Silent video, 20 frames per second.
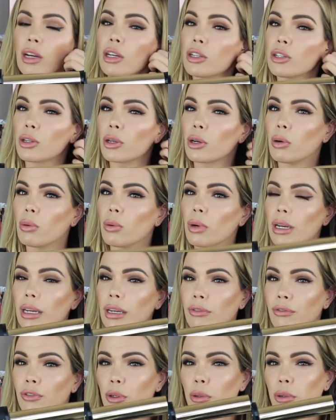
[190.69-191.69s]
So
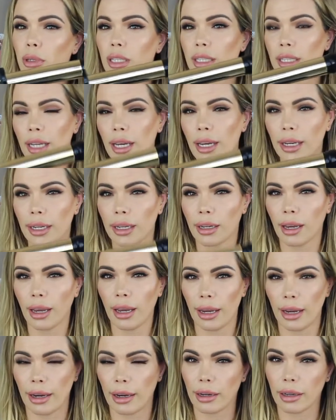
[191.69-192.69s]
if you were to take
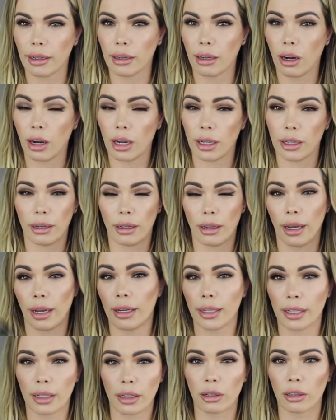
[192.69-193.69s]
hair on
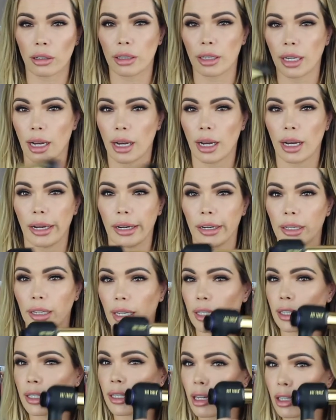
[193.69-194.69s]
any curling iron
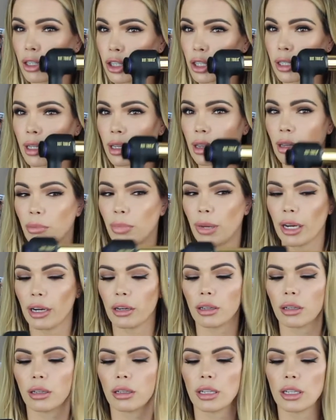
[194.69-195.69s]
and touch it to the
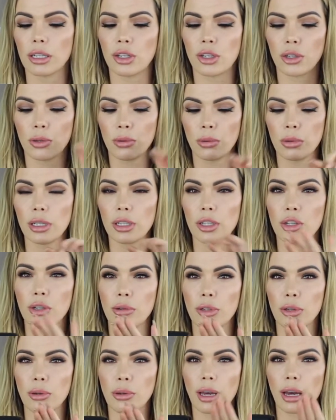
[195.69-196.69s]
barrel, as soon as you
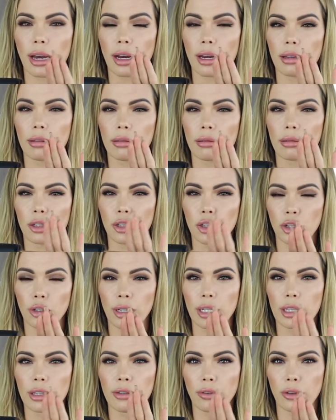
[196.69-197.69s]
do that, the
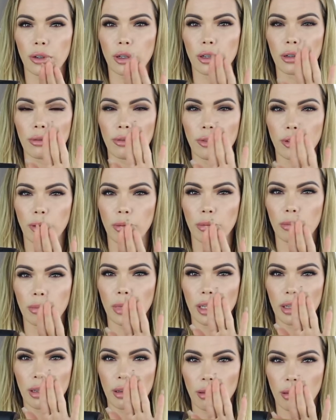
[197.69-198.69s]
transfer
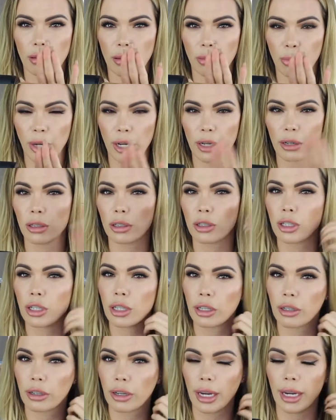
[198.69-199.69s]
from the barrel to
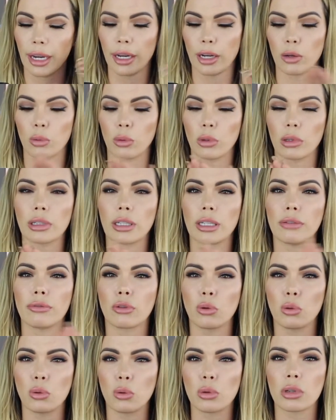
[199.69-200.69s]
your hair will leave
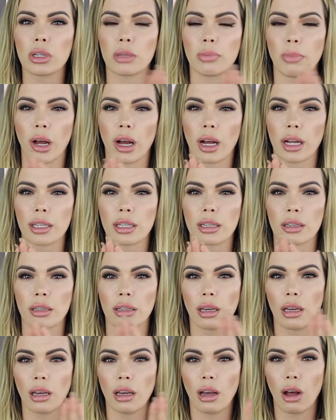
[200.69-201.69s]
cool spots
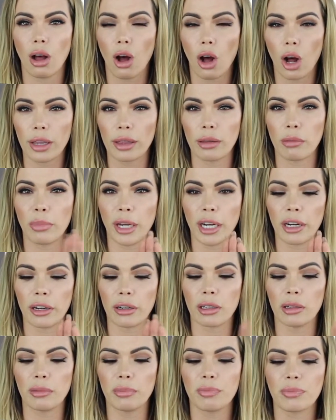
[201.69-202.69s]
on the
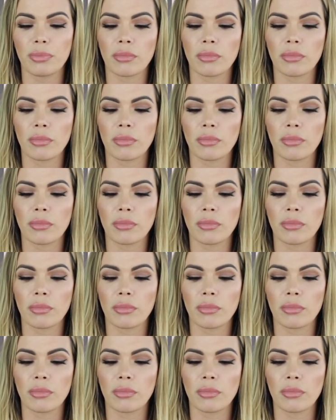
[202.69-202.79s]
barrel.